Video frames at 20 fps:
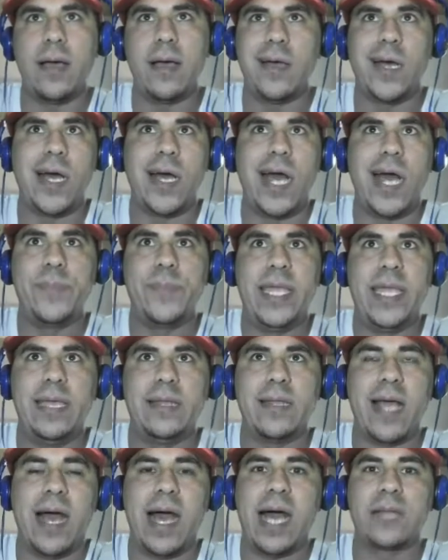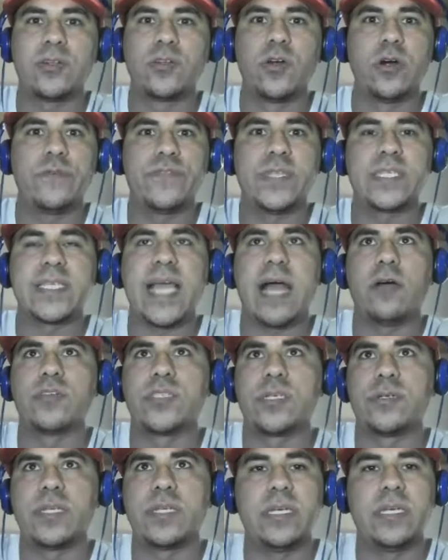I mean, I don't know if this guy was
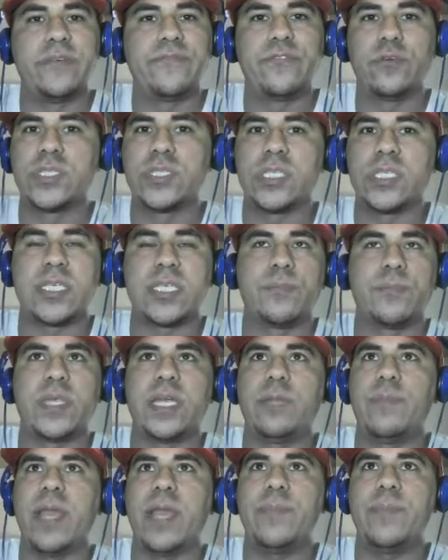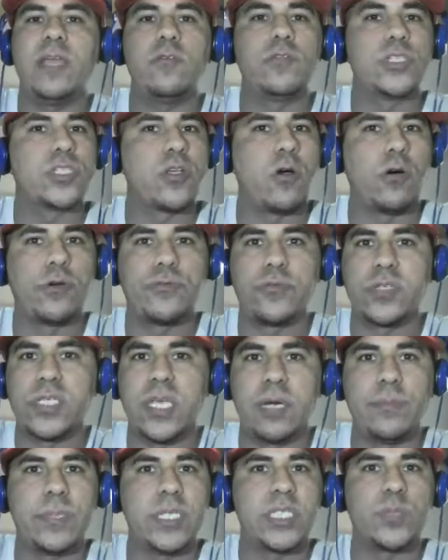under the influence of something. Maybe he was going through
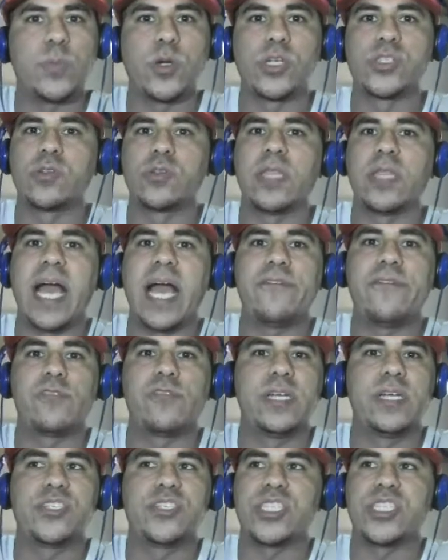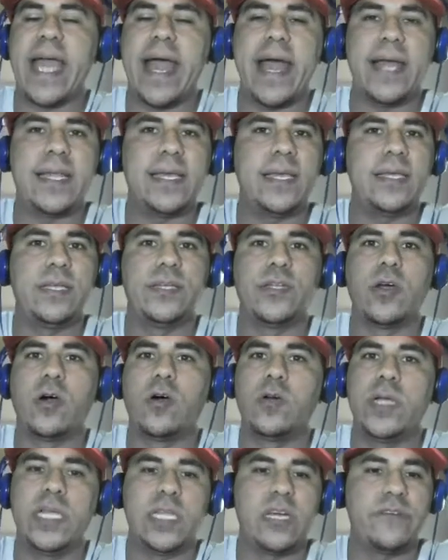something in his personal life where he just had it, you
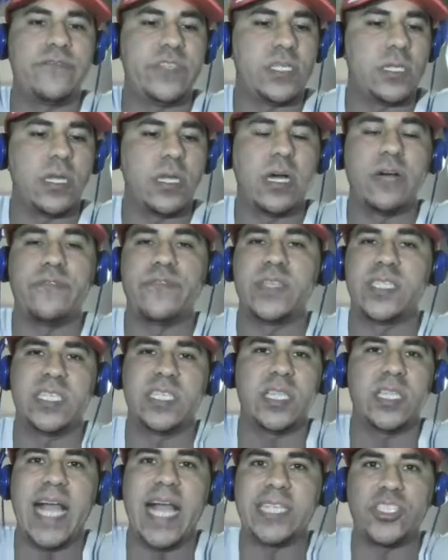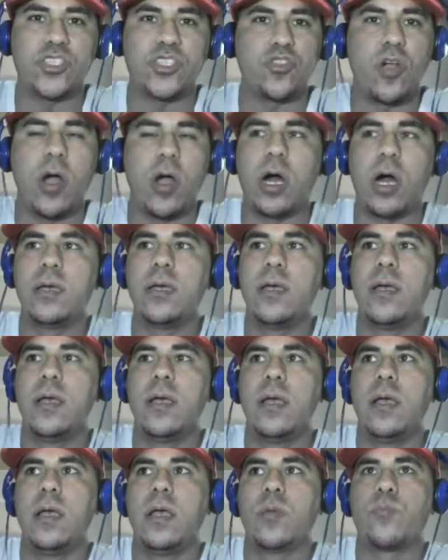know, enough is enough. This is the last straw.
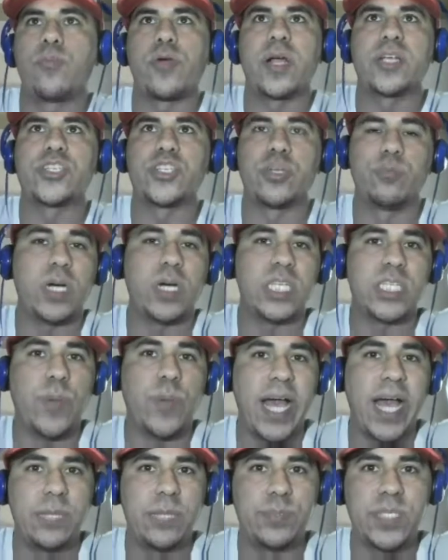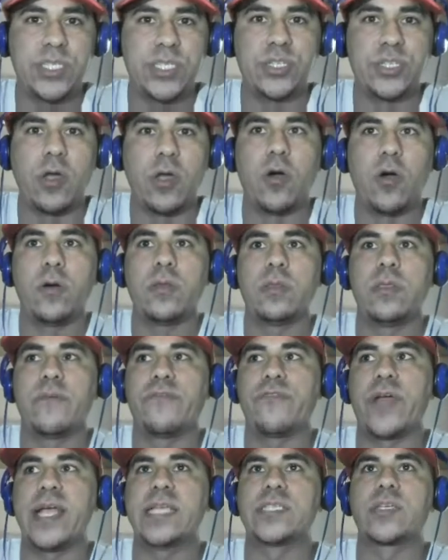Pressure busts pipes, as you know, the
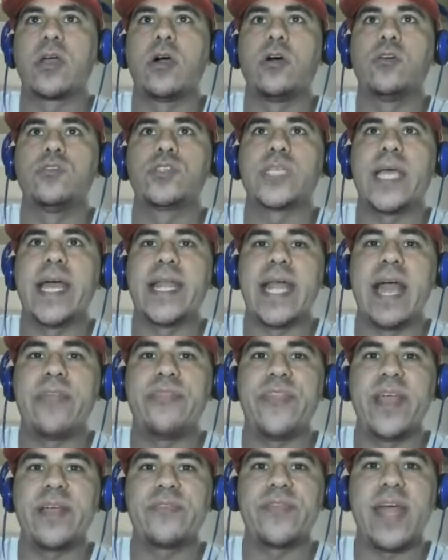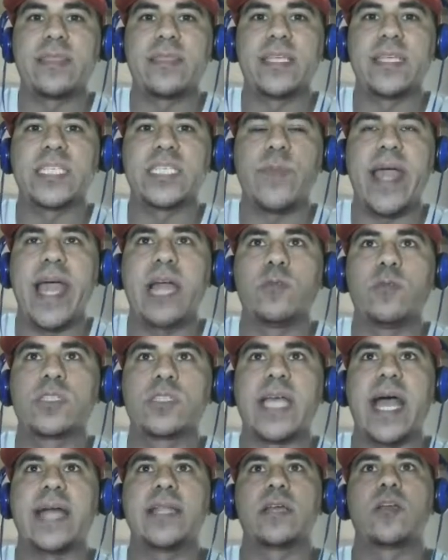phrase goes. And I think that this man was
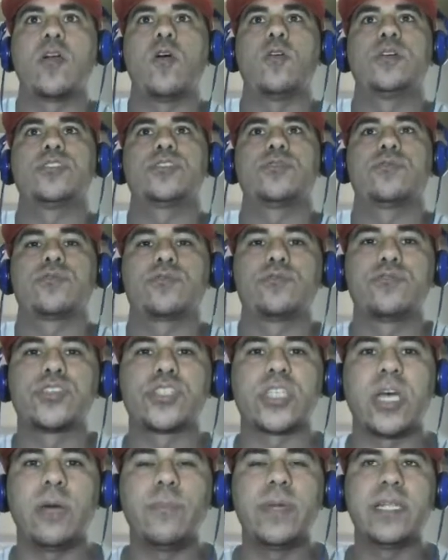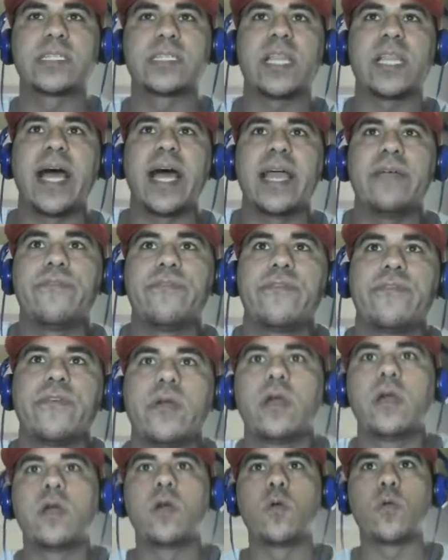kind of going through something in his life
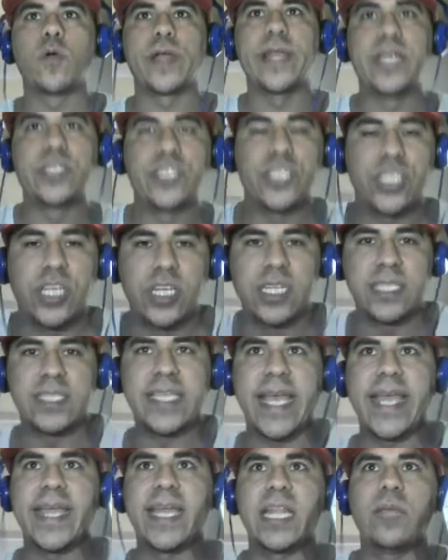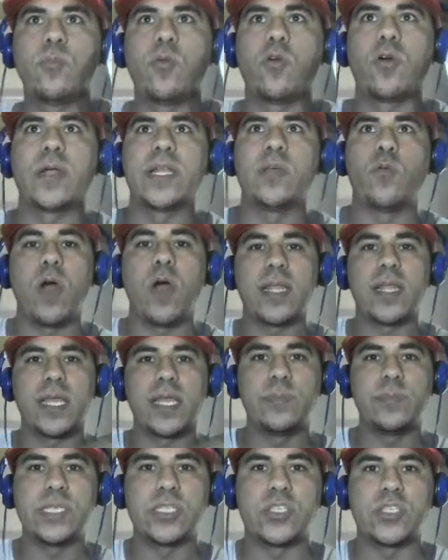where he just couldn't take anymore and he wanted to
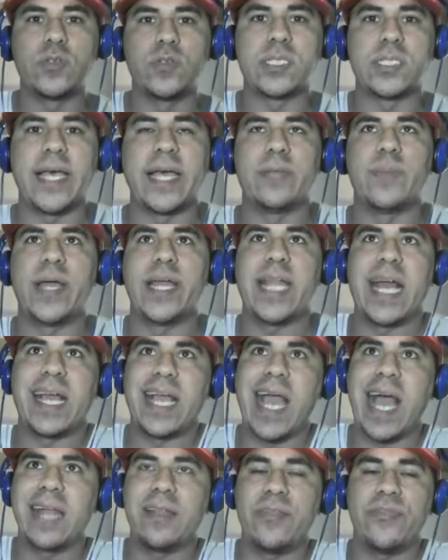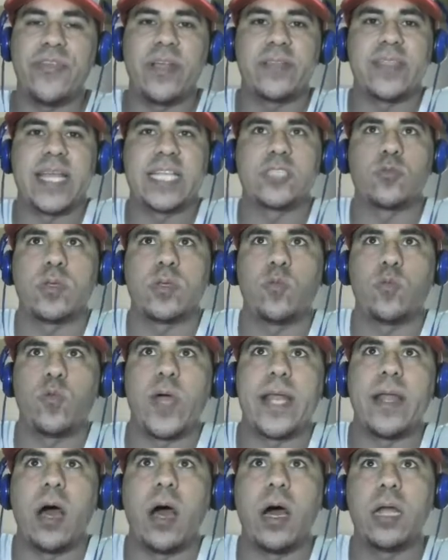commit suicide, man. I kind of think that's what
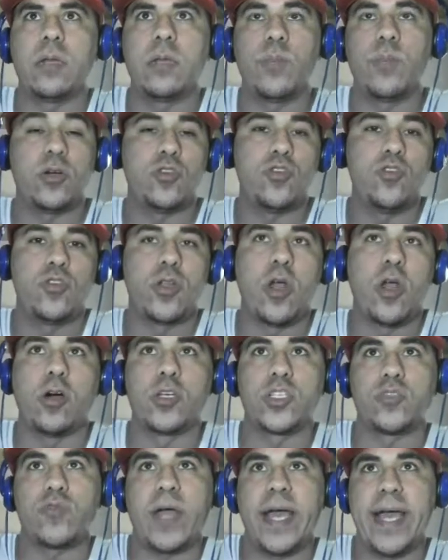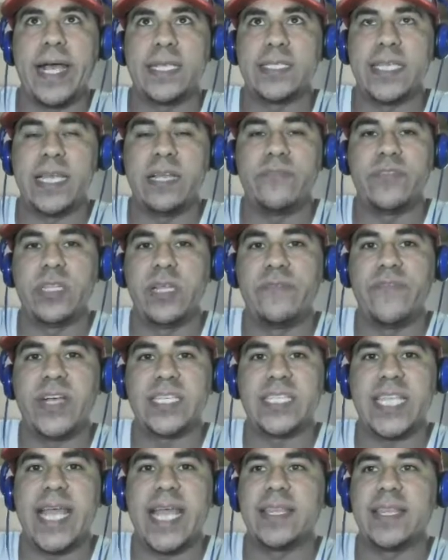went on. But who knows, right, as they
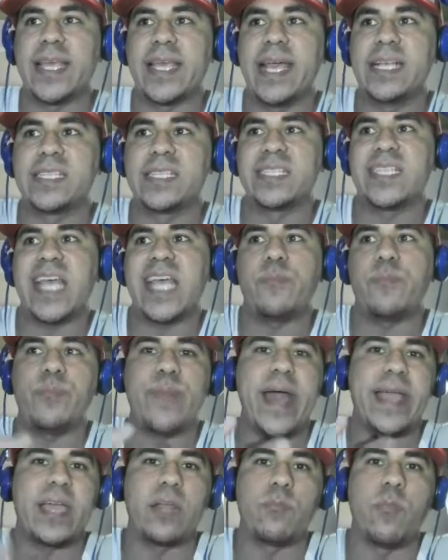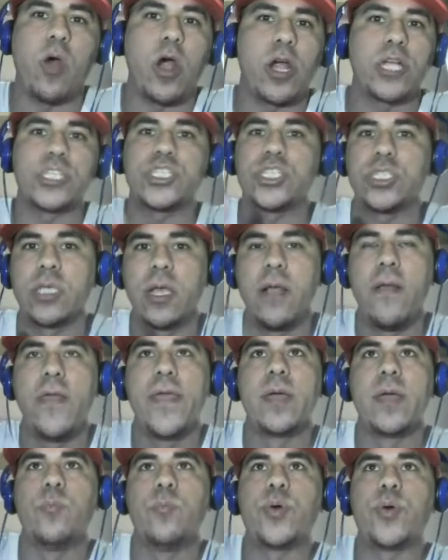investigate in the case. This happened back in March.
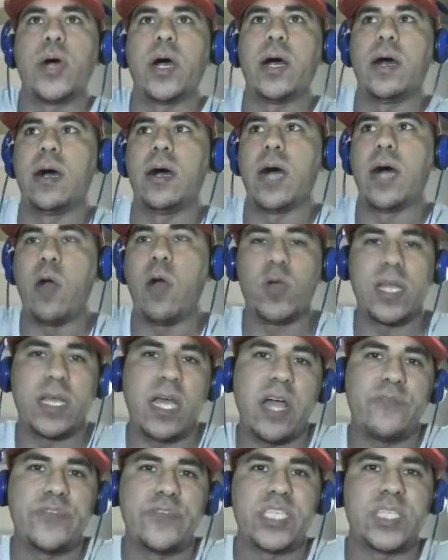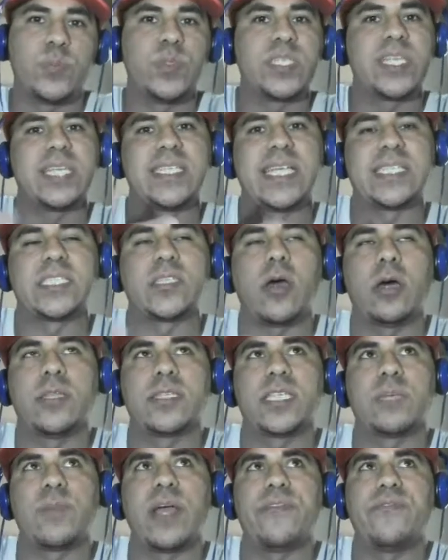But I want to cover this because I saw
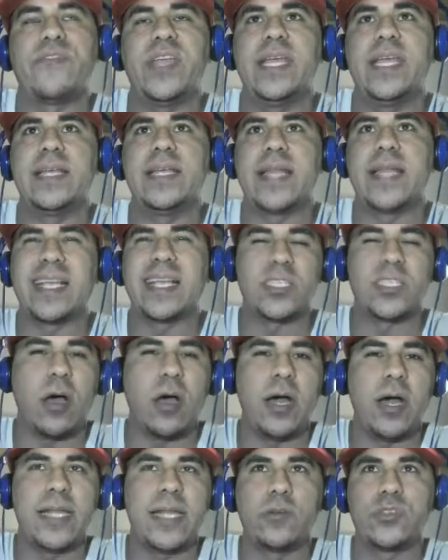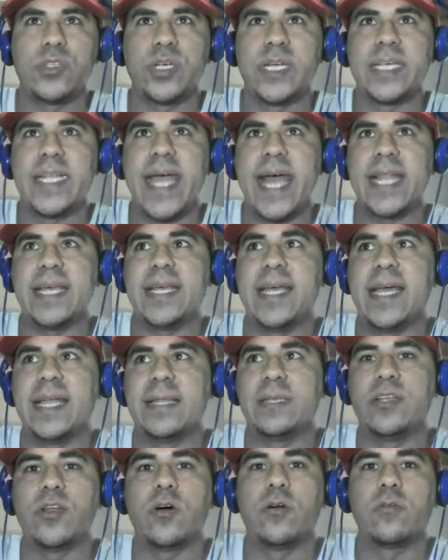this on my feed and I saw it and I was looking at it and,
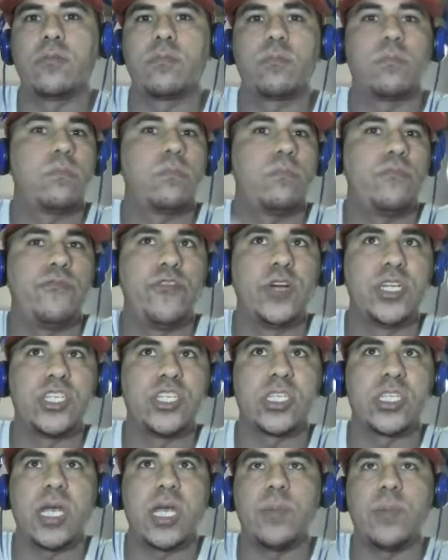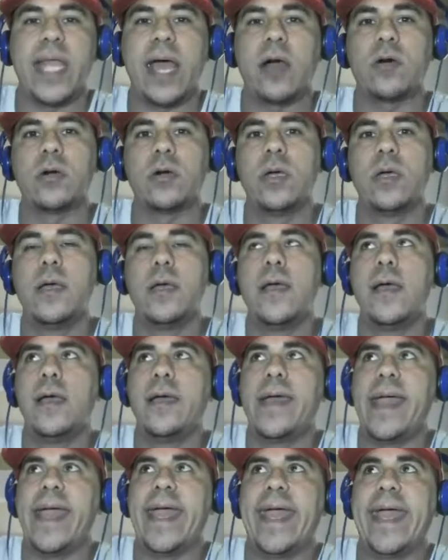you know, footage is coming out.
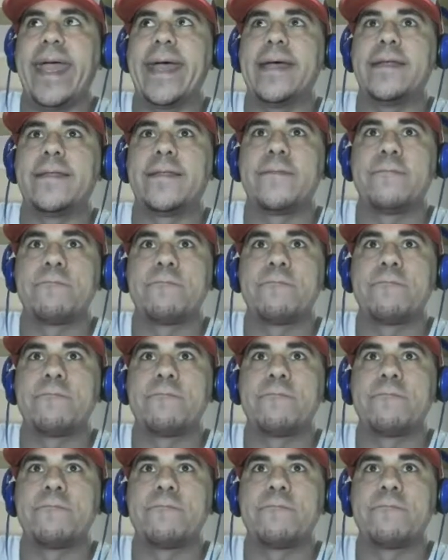And